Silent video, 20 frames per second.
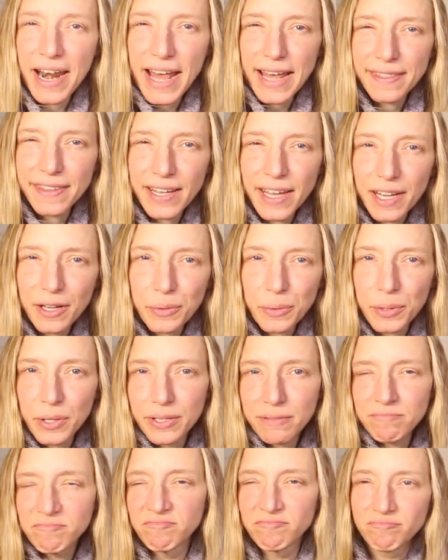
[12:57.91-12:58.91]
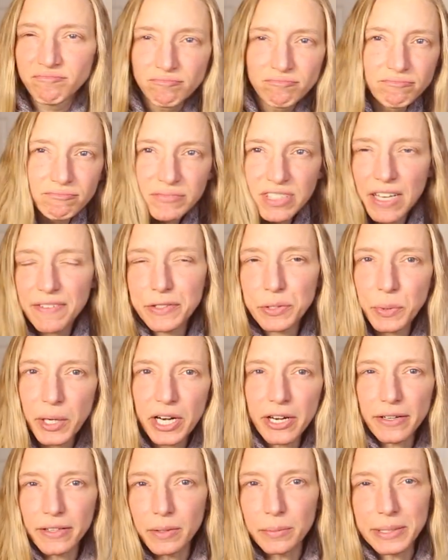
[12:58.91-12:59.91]
add the I-cord. I'll have to
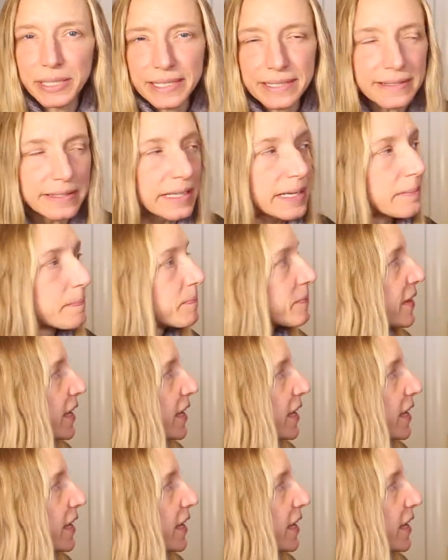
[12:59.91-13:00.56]
wear it a little bit and see.